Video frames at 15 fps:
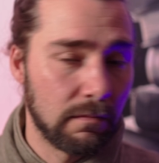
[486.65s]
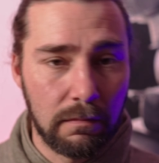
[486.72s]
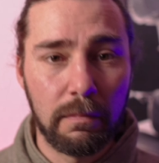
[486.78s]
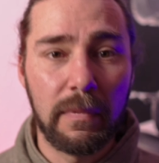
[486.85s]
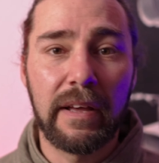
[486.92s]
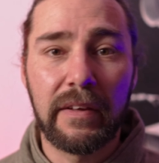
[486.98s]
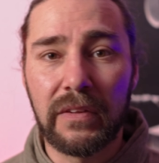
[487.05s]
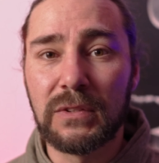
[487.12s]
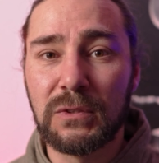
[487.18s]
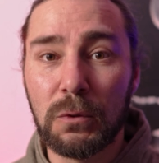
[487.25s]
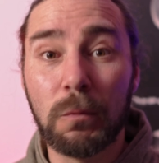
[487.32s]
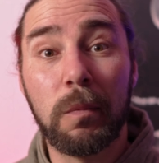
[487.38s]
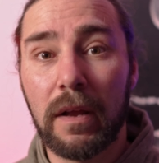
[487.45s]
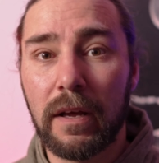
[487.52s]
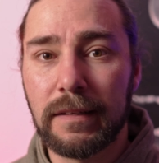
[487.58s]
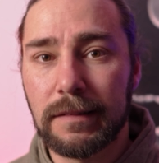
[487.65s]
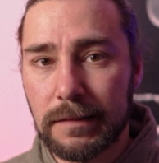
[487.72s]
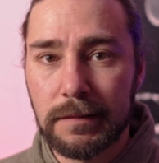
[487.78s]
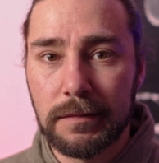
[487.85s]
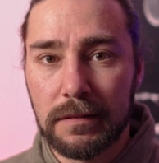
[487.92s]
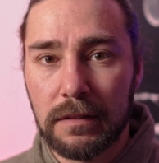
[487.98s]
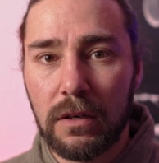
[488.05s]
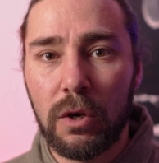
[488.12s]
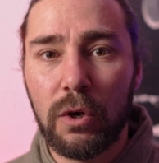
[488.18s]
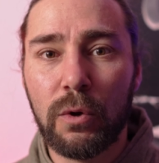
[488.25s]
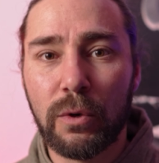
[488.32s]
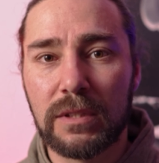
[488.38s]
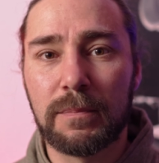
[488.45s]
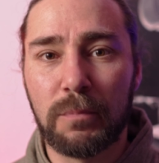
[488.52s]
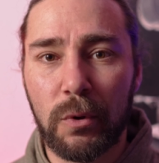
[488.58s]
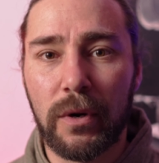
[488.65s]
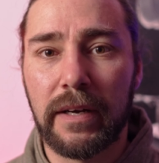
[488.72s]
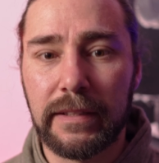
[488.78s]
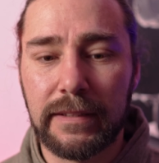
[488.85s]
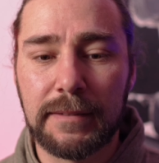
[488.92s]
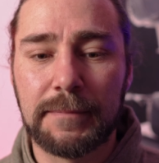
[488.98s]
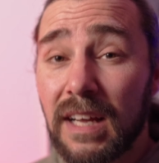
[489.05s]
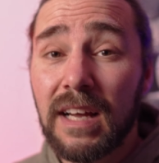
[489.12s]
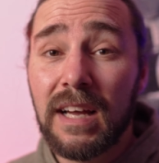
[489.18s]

make the tube light looks bright.